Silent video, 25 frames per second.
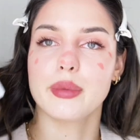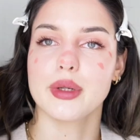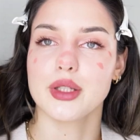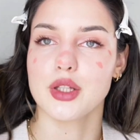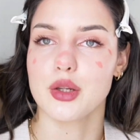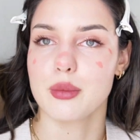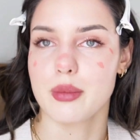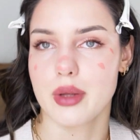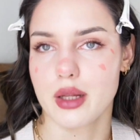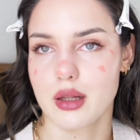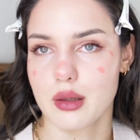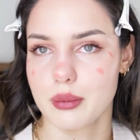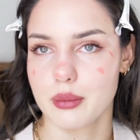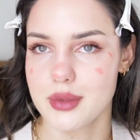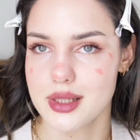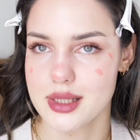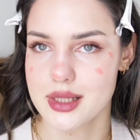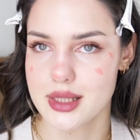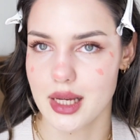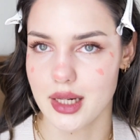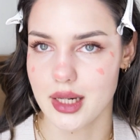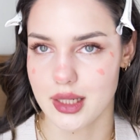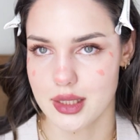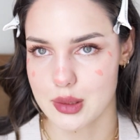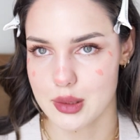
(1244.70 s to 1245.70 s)
but your makeup does
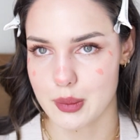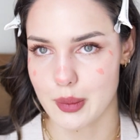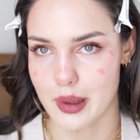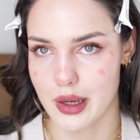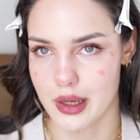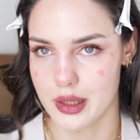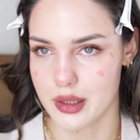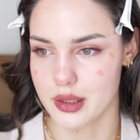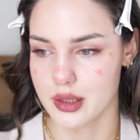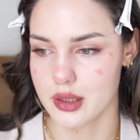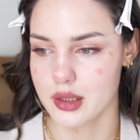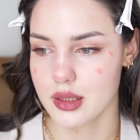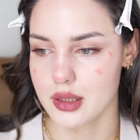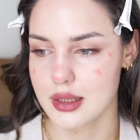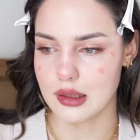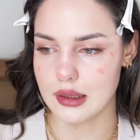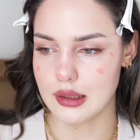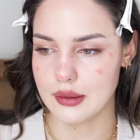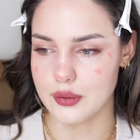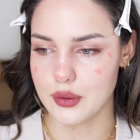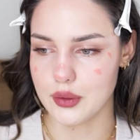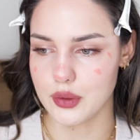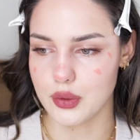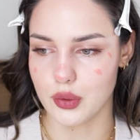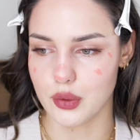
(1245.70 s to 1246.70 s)
not expire
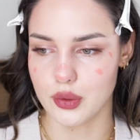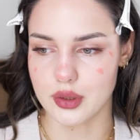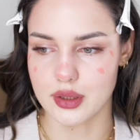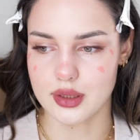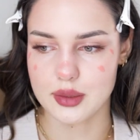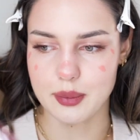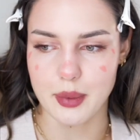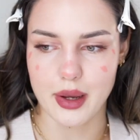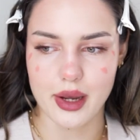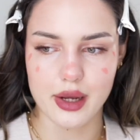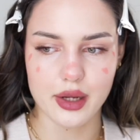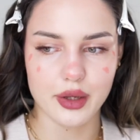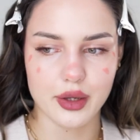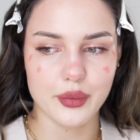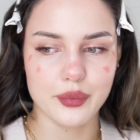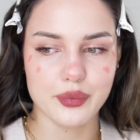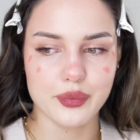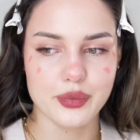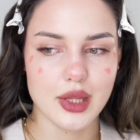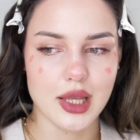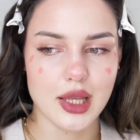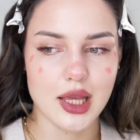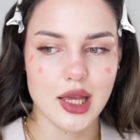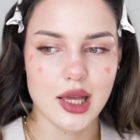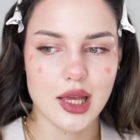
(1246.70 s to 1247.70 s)
if you don't expire.
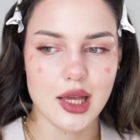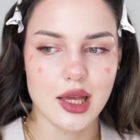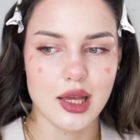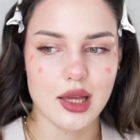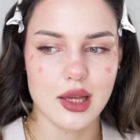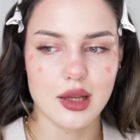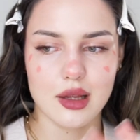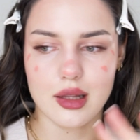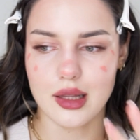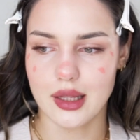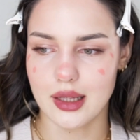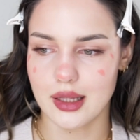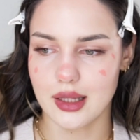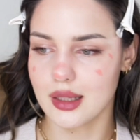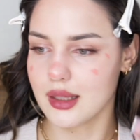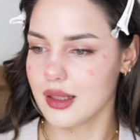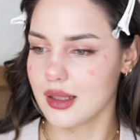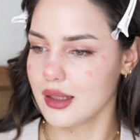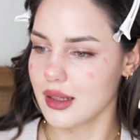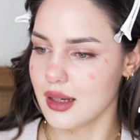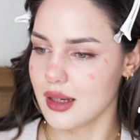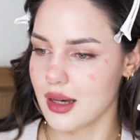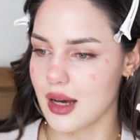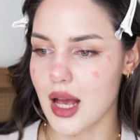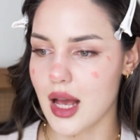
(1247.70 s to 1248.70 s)
Like,
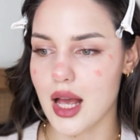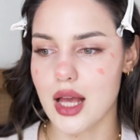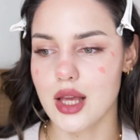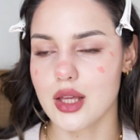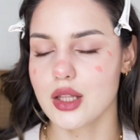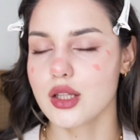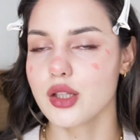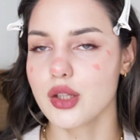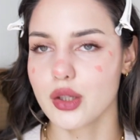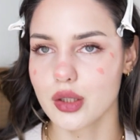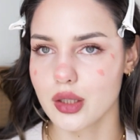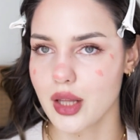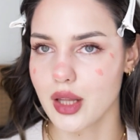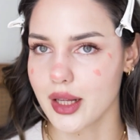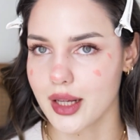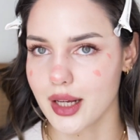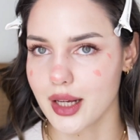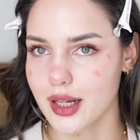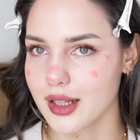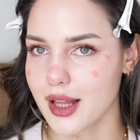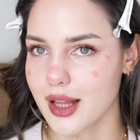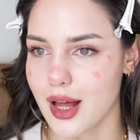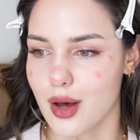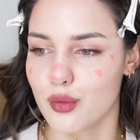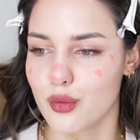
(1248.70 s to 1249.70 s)
I look like a
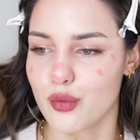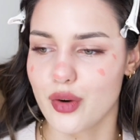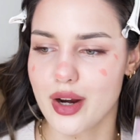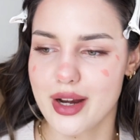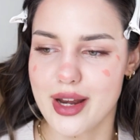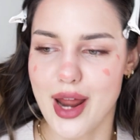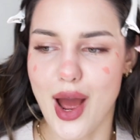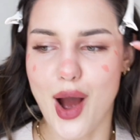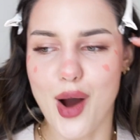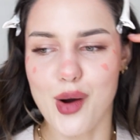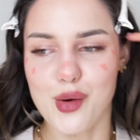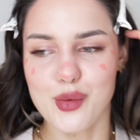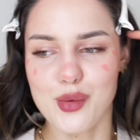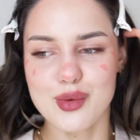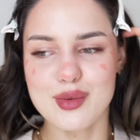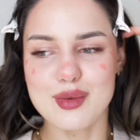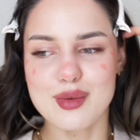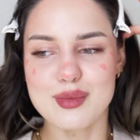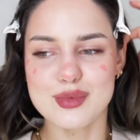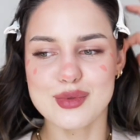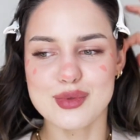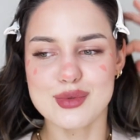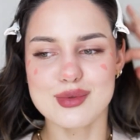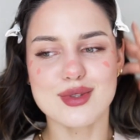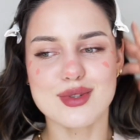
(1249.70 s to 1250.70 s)
clown right now.
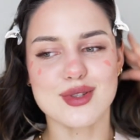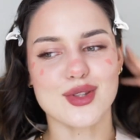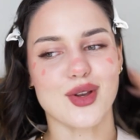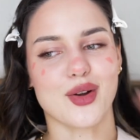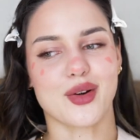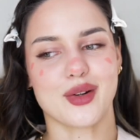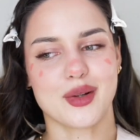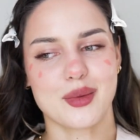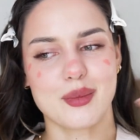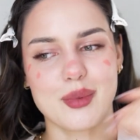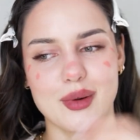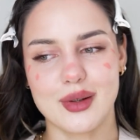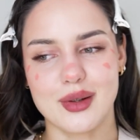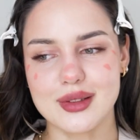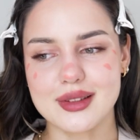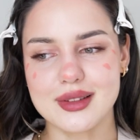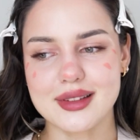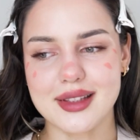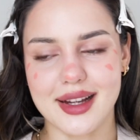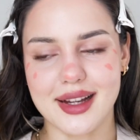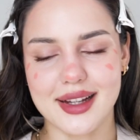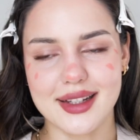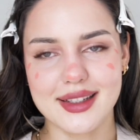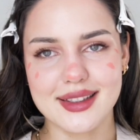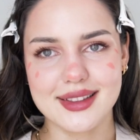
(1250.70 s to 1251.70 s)
Sorry about
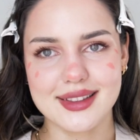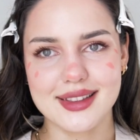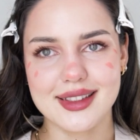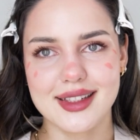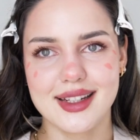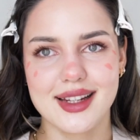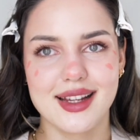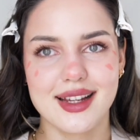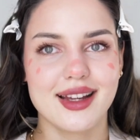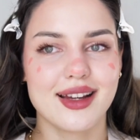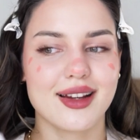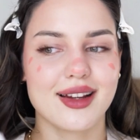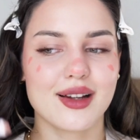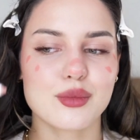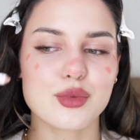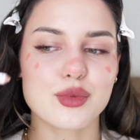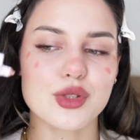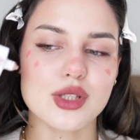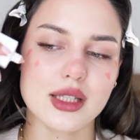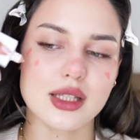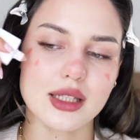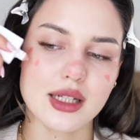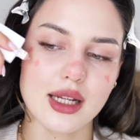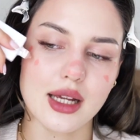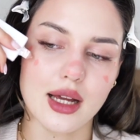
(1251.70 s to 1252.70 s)
that.
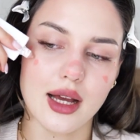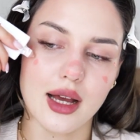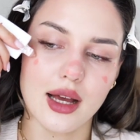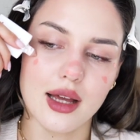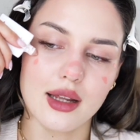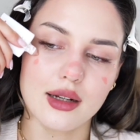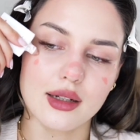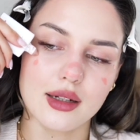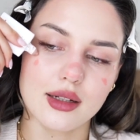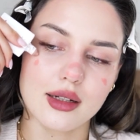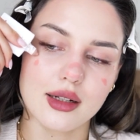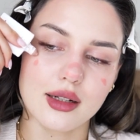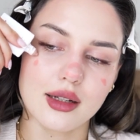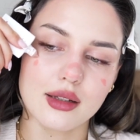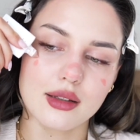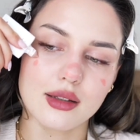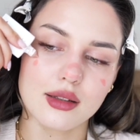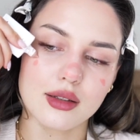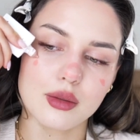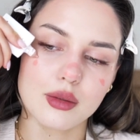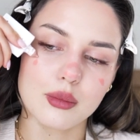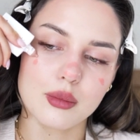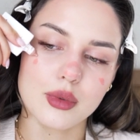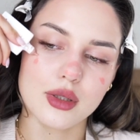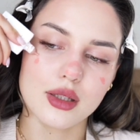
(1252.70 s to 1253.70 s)
Just gonna add in a
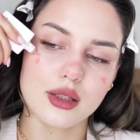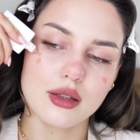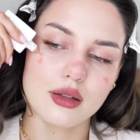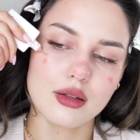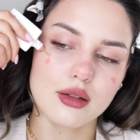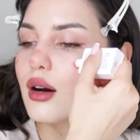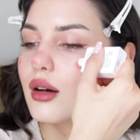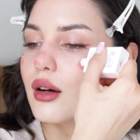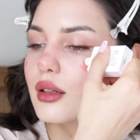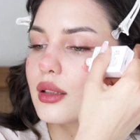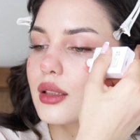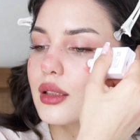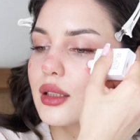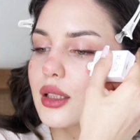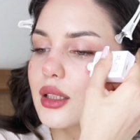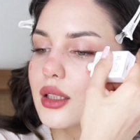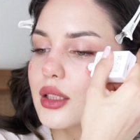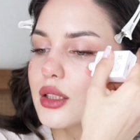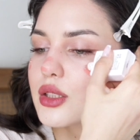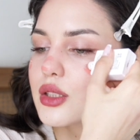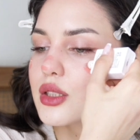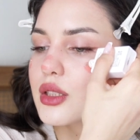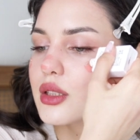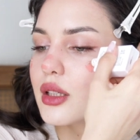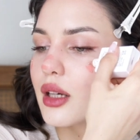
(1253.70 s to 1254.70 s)
little bit on
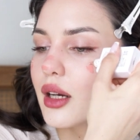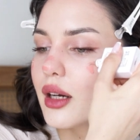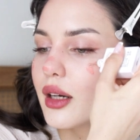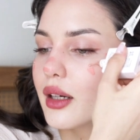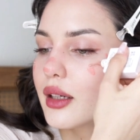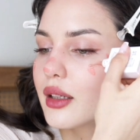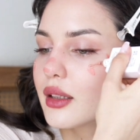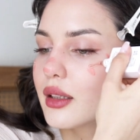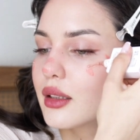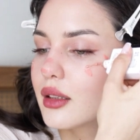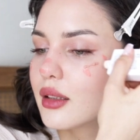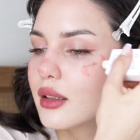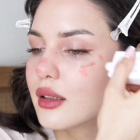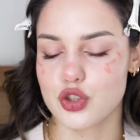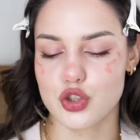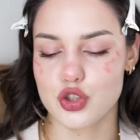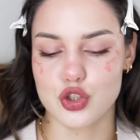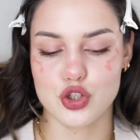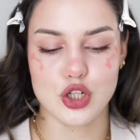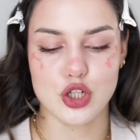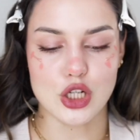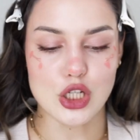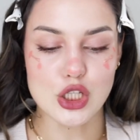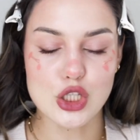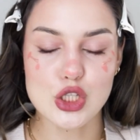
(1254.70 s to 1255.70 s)
each side
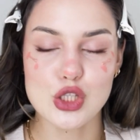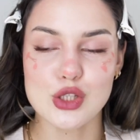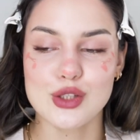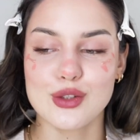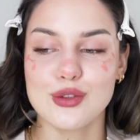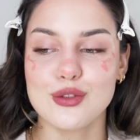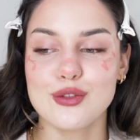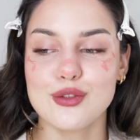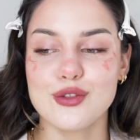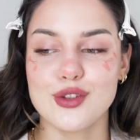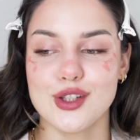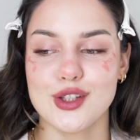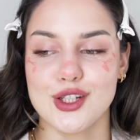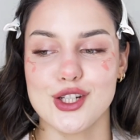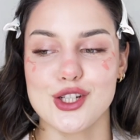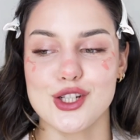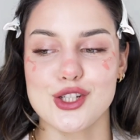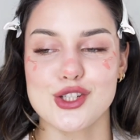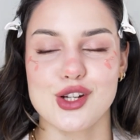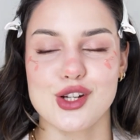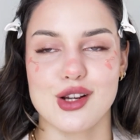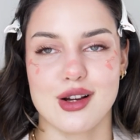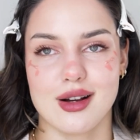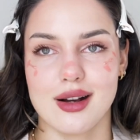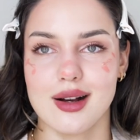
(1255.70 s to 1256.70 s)
just to
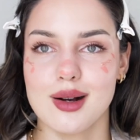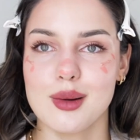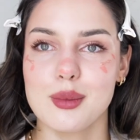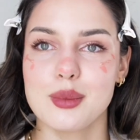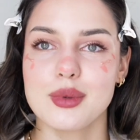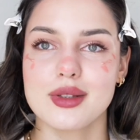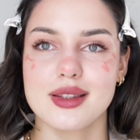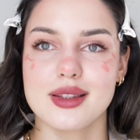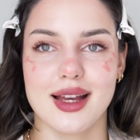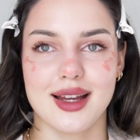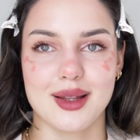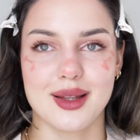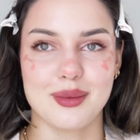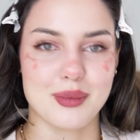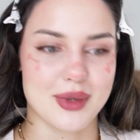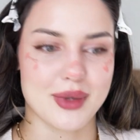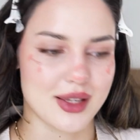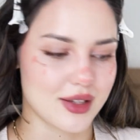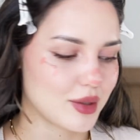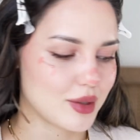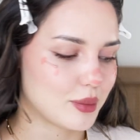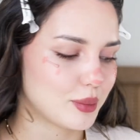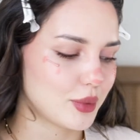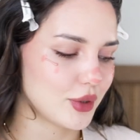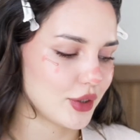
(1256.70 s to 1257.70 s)
finish up that
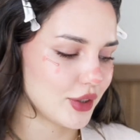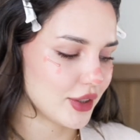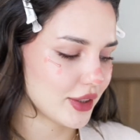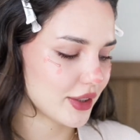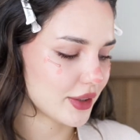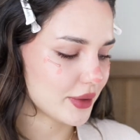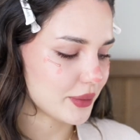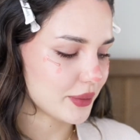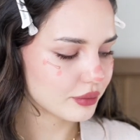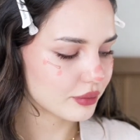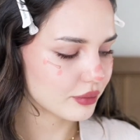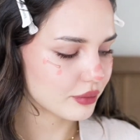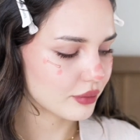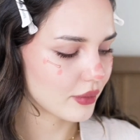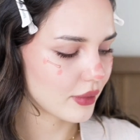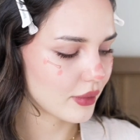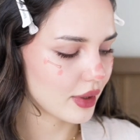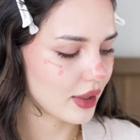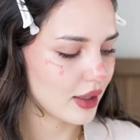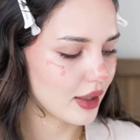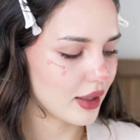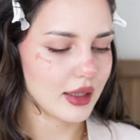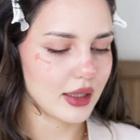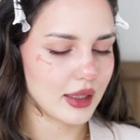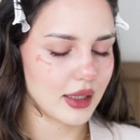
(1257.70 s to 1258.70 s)
makeup look.
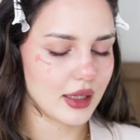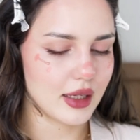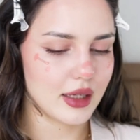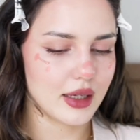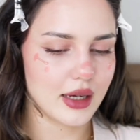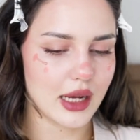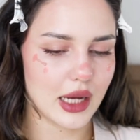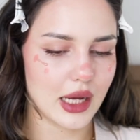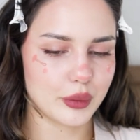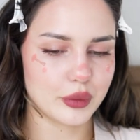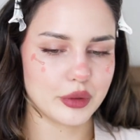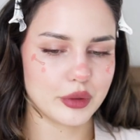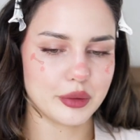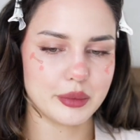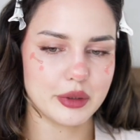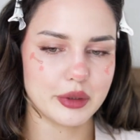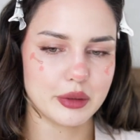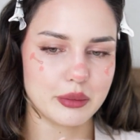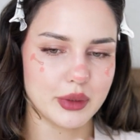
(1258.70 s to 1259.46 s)
And I will be